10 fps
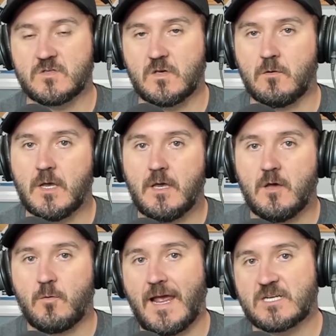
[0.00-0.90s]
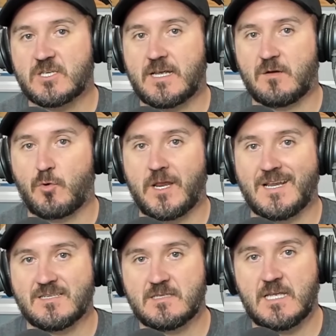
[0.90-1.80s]
So we actually had to bring an
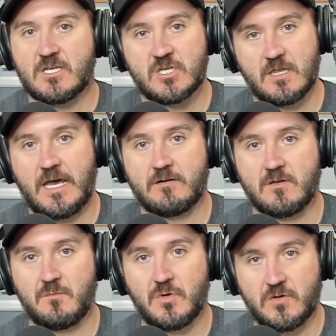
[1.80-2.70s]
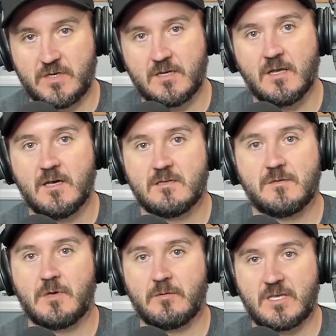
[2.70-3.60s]
extension ladder in the building
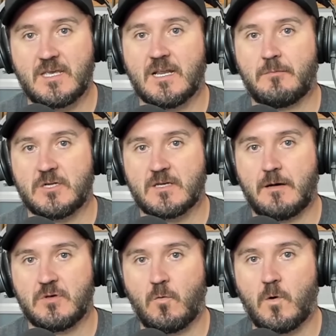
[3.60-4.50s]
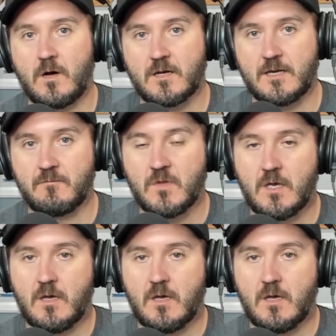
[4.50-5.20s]
to be able to get up on top of the walk in.